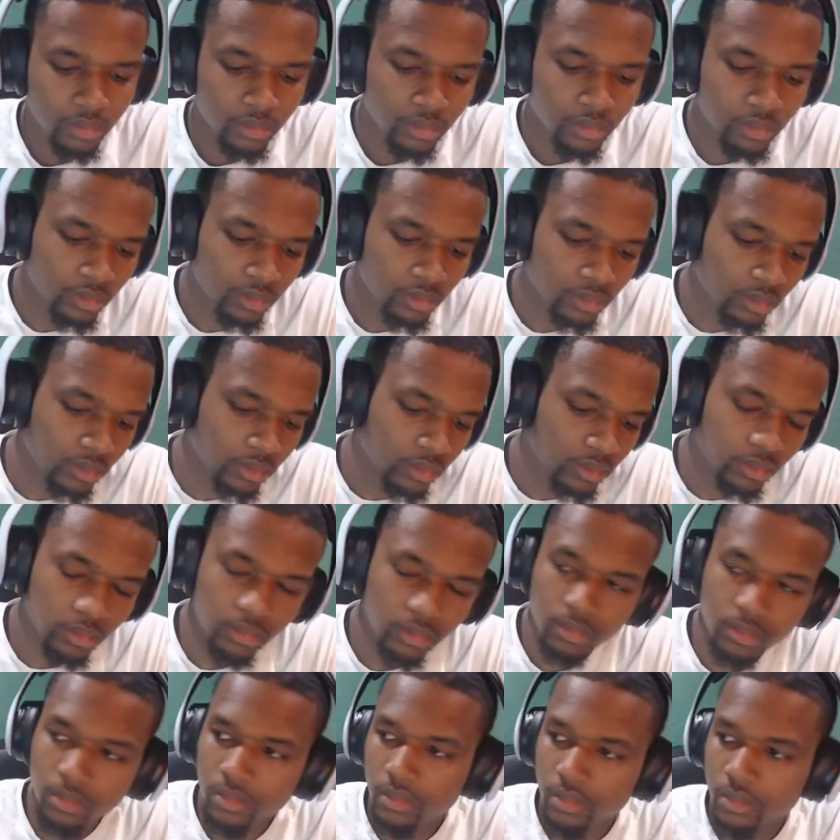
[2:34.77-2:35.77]

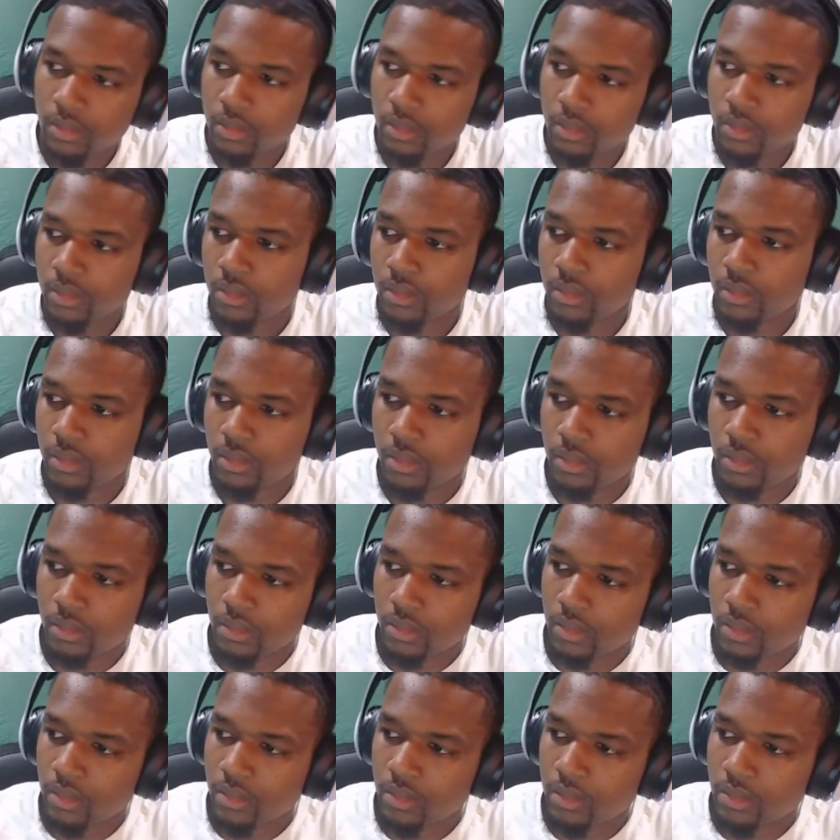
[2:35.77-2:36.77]

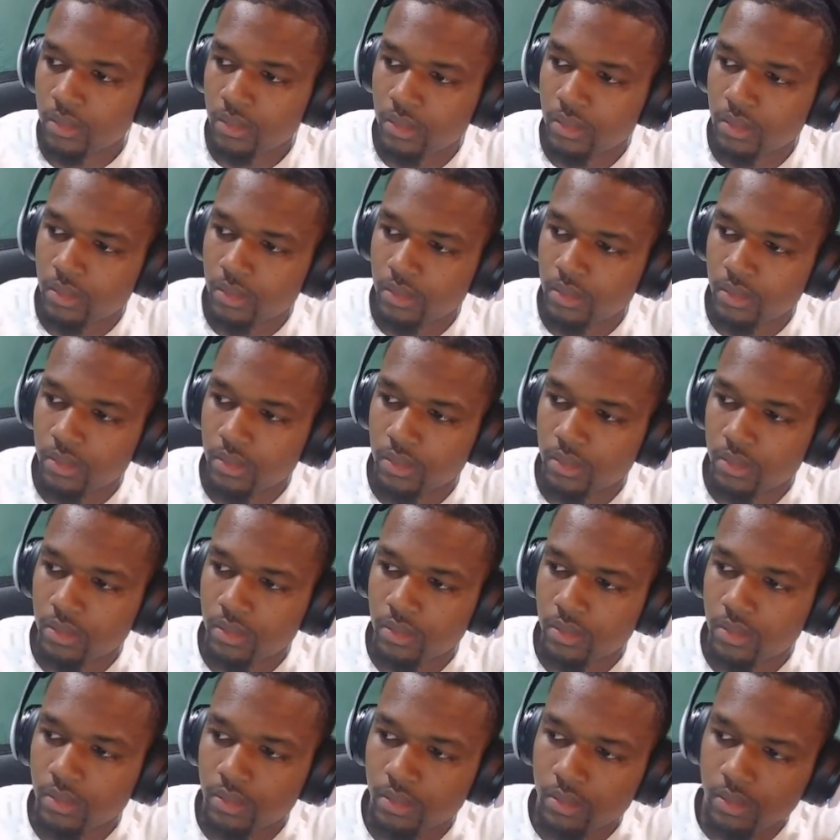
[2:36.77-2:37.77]

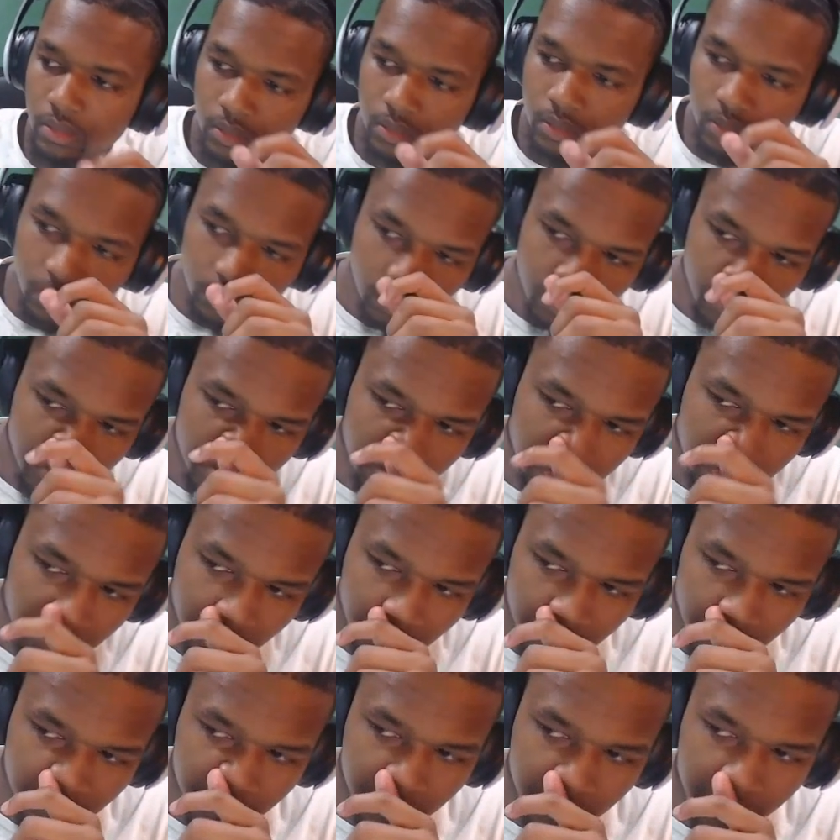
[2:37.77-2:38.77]

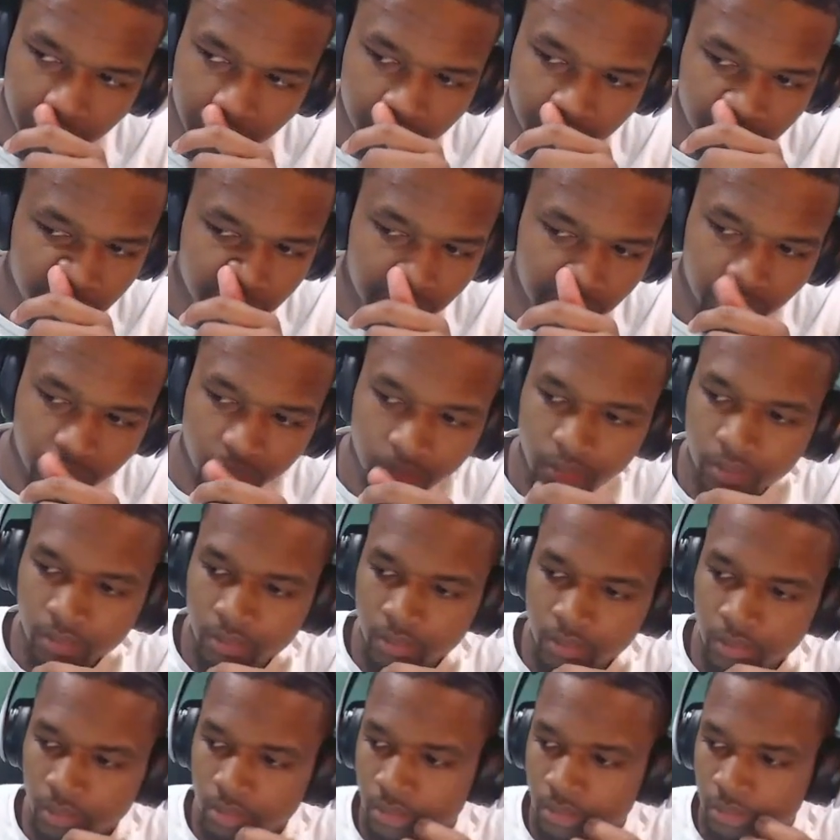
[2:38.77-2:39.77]

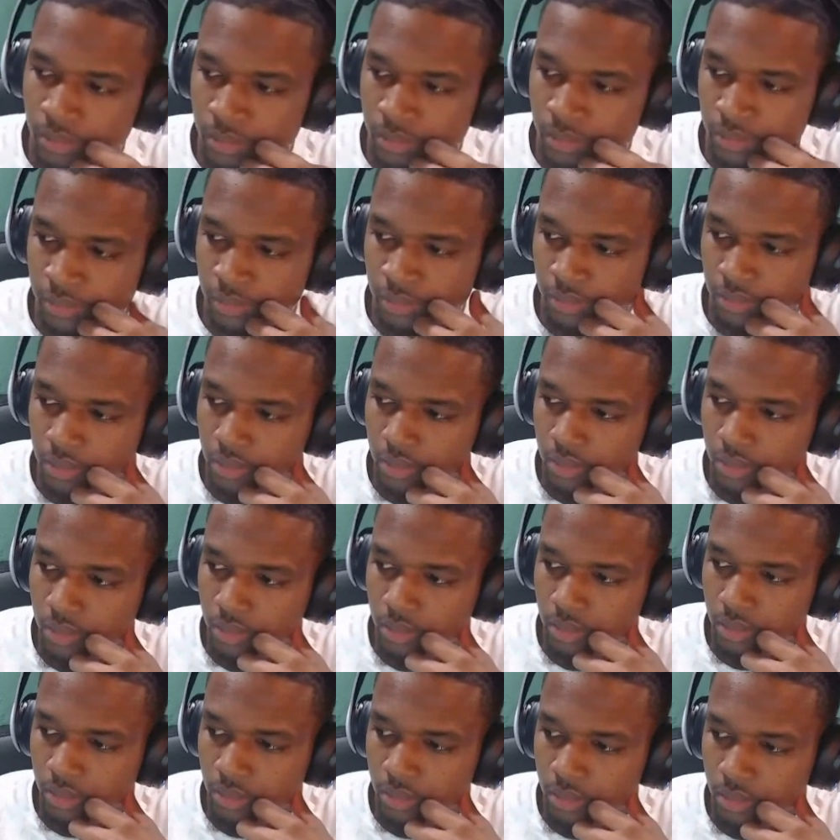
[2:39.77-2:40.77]

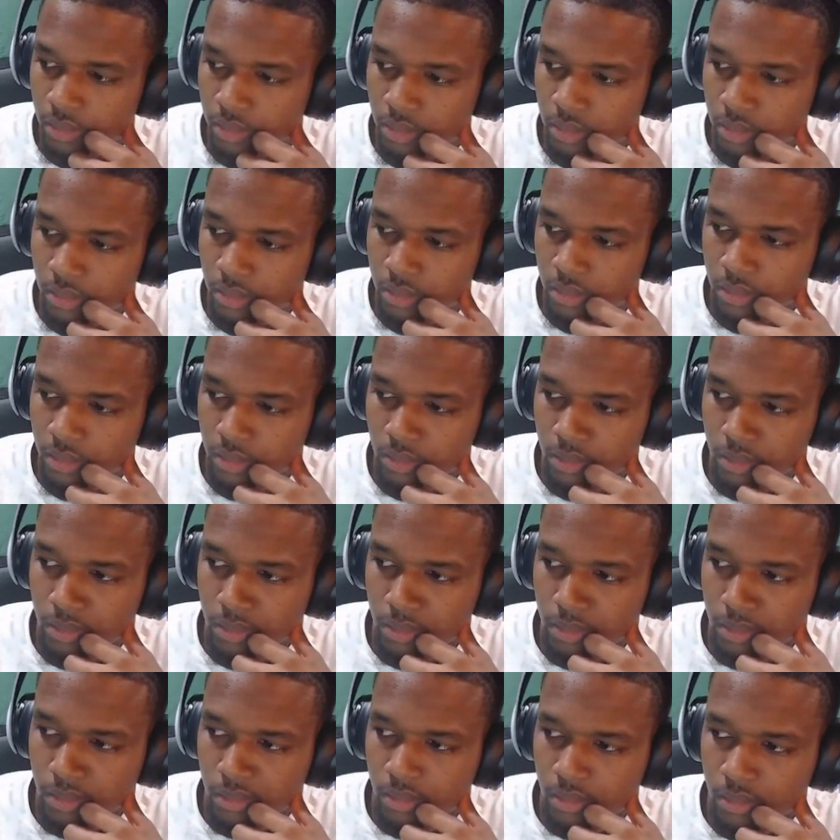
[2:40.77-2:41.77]

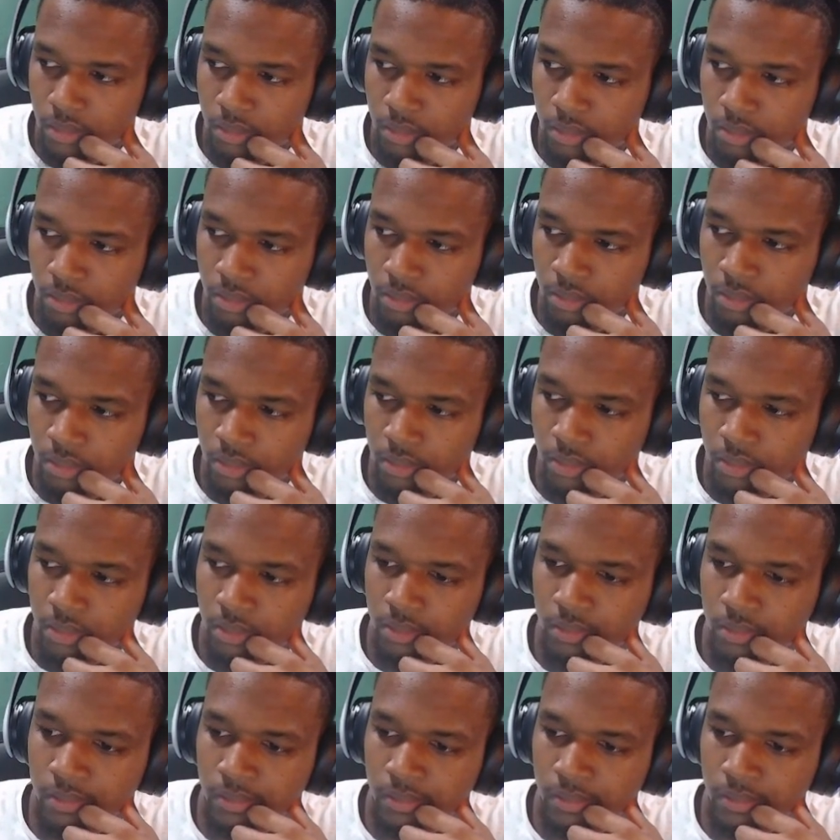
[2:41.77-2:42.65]
The person shown says nothing.